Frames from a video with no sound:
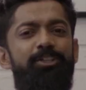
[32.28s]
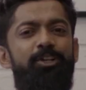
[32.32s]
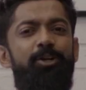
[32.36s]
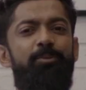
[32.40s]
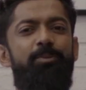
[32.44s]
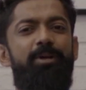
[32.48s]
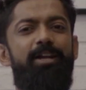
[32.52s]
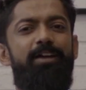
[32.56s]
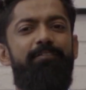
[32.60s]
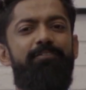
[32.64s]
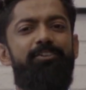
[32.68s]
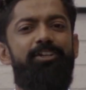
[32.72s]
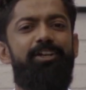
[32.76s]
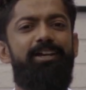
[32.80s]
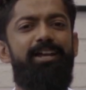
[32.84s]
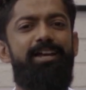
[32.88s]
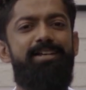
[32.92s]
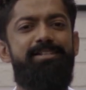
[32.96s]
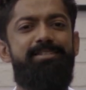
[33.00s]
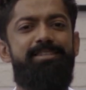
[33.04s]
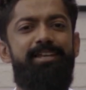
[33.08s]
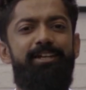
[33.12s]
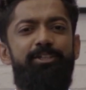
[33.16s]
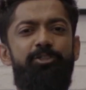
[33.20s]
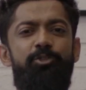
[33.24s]
You know, but I've
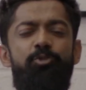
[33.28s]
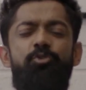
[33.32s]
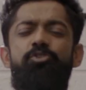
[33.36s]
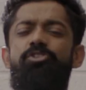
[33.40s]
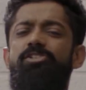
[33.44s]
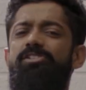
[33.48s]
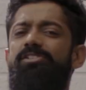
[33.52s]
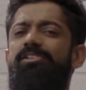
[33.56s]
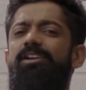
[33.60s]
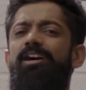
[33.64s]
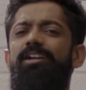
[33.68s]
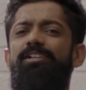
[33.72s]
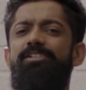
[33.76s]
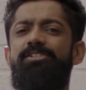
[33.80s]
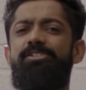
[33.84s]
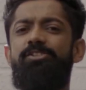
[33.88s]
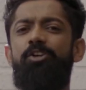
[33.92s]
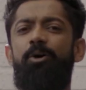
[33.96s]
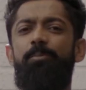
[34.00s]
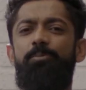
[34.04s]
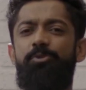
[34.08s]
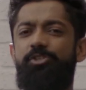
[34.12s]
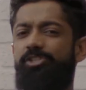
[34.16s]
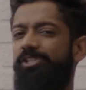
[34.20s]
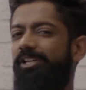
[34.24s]
realized that you just can't
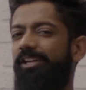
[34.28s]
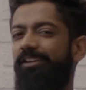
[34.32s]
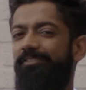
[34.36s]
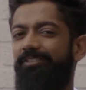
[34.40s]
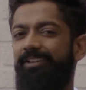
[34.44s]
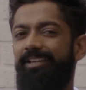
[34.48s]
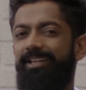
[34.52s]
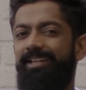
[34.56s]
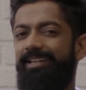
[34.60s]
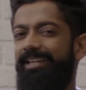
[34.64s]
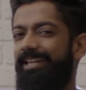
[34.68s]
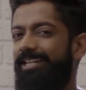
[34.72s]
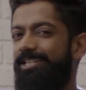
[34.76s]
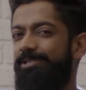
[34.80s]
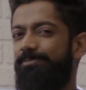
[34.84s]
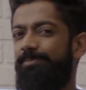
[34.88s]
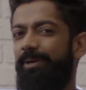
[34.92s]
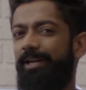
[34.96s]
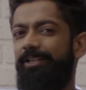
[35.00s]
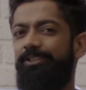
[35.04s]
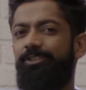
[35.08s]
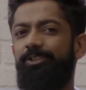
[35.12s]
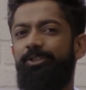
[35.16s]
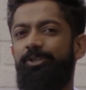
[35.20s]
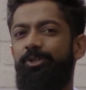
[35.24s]
stop shaving and
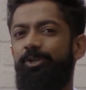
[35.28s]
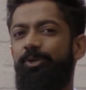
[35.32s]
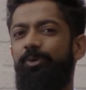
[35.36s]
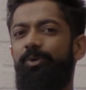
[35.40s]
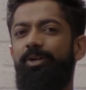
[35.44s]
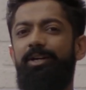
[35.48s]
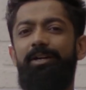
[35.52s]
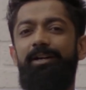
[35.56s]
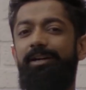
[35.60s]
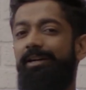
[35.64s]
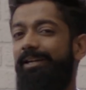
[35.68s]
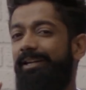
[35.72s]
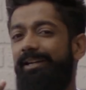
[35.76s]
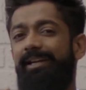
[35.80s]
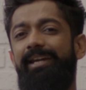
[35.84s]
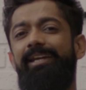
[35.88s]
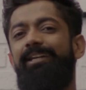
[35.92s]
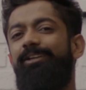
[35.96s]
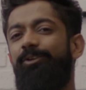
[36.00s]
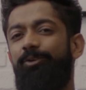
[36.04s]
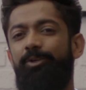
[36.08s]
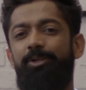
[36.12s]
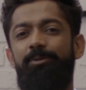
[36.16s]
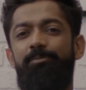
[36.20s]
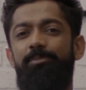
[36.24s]
expect to grow a great
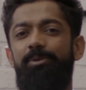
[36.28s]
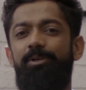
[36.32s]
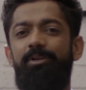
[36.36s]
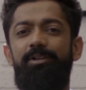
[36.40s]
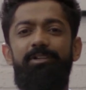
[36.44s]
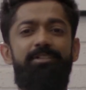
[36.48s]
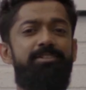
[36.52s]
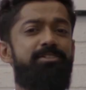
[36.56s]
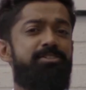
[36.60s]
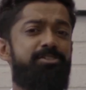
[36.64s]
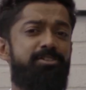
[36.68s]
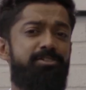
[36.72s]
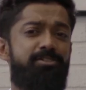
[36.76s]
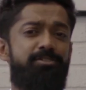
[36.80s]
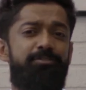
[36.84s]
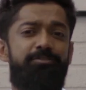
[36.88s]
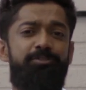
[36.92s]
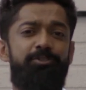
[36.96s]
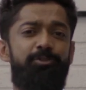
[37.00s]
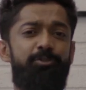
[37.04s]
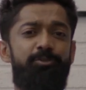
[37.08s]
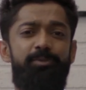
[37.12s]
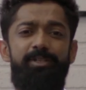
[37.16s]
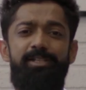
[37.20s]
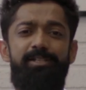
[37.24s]
looking beard in just a
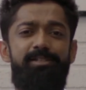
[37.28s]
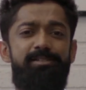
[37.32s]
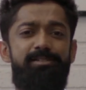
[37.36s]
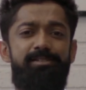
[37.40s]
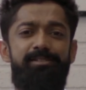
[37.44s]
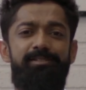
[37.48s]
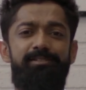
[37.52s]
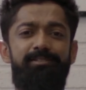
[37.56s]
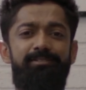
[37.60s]
few weeks.